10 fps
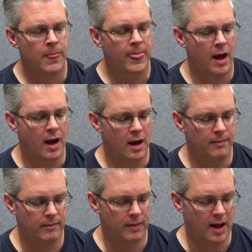
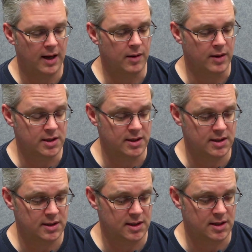And anyway, so
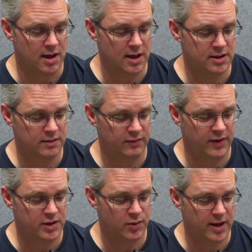this guy's
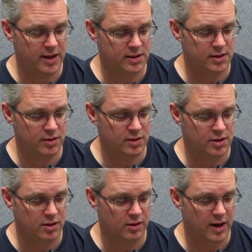retweeted your
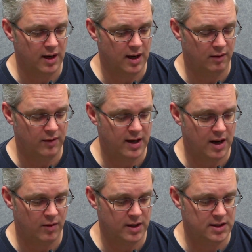story, and I'll read
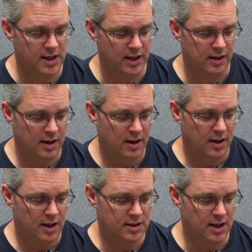out what he said.
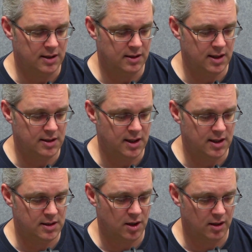He said,
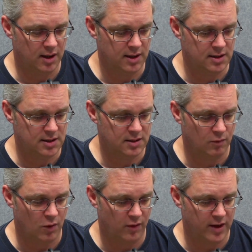DT's Hutgus
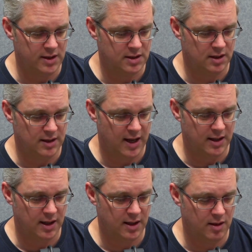worries that
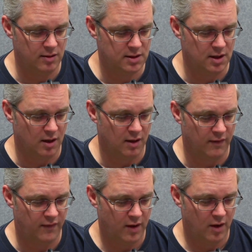ending the use
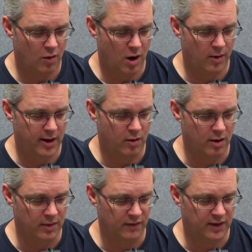of Huawei
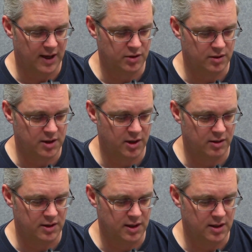equipment for national
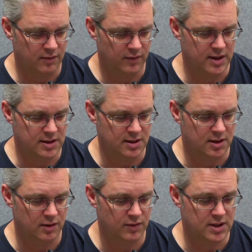security reasons
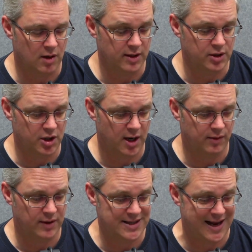could result in
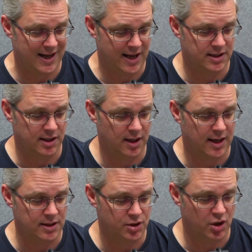China retaliating
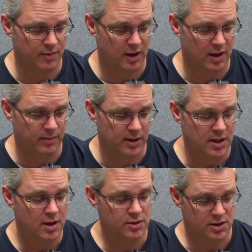against German companies,
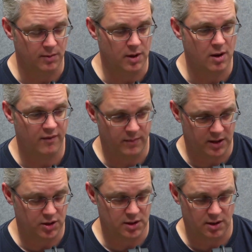which is something you haven't
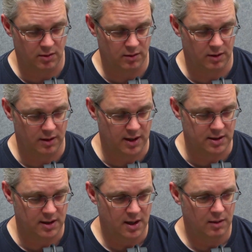mentioned. So,
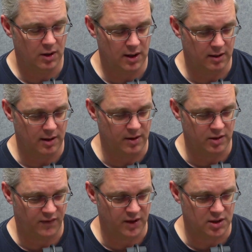let me
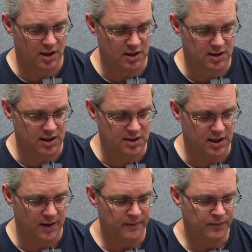just finish the last thing he said.